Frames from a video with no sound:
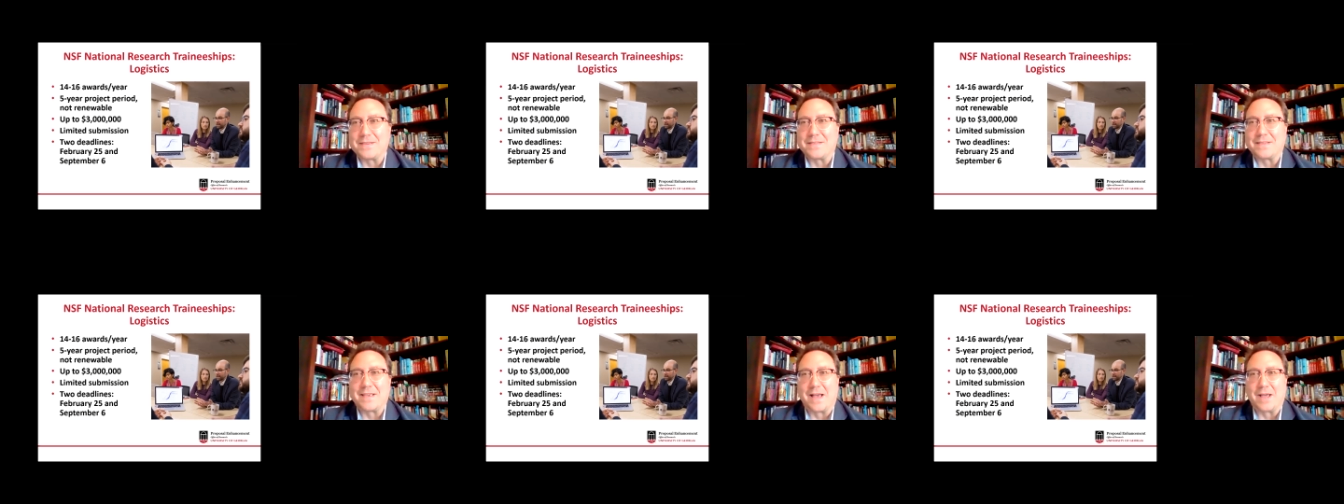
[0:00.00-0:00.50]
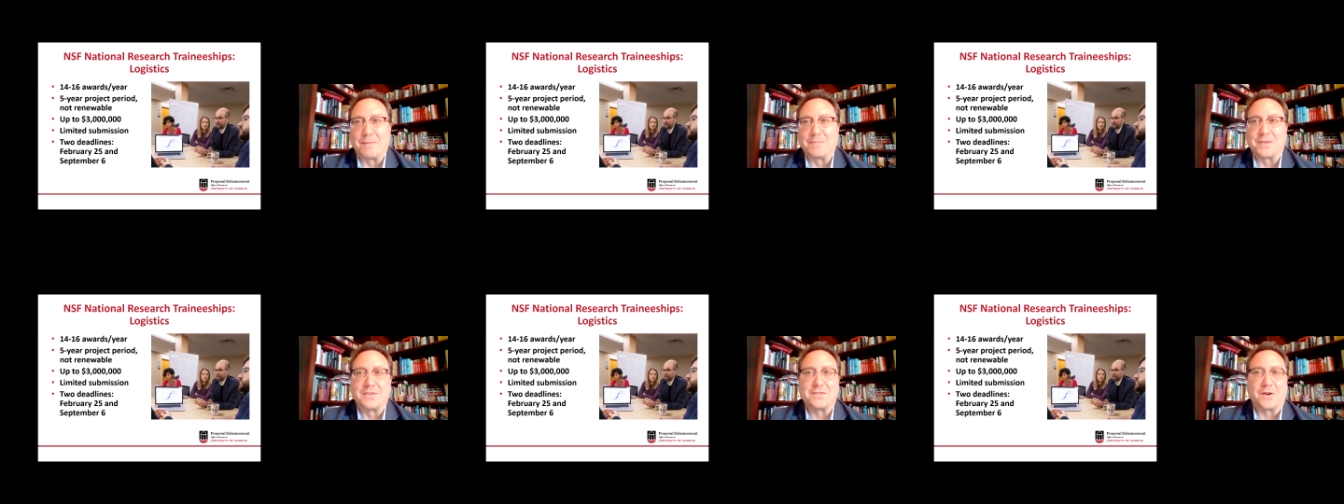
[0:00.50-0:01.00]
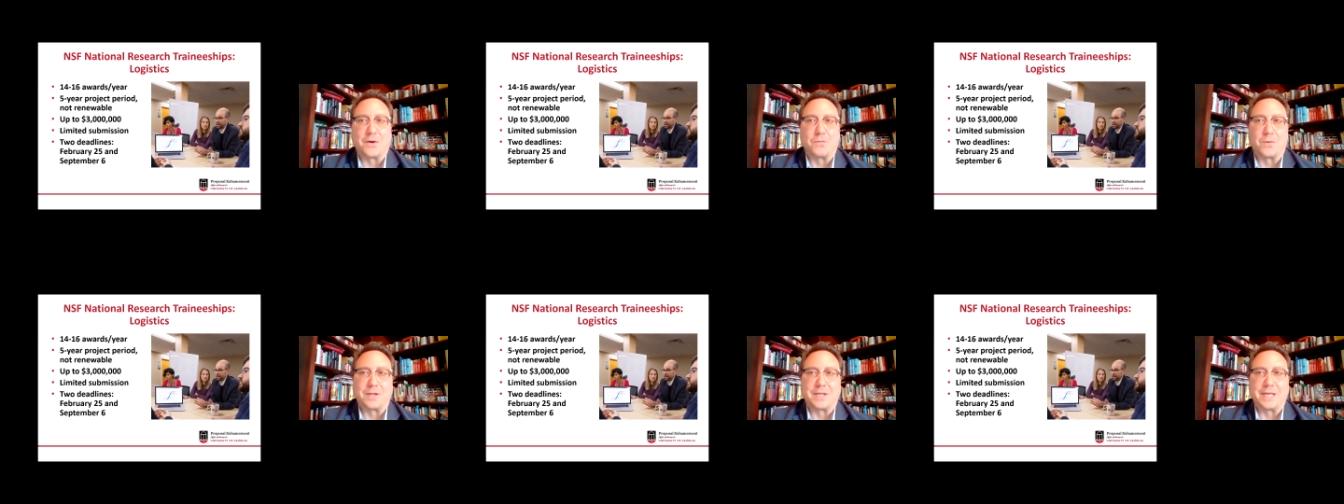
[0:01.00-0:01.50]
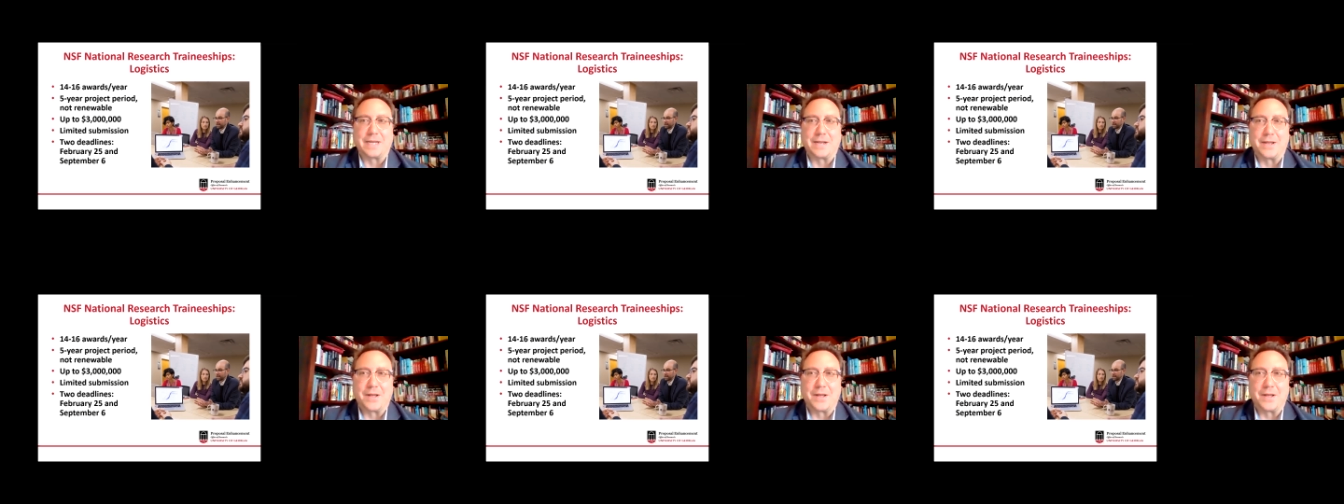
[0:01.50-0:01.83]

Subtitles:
is the time to start working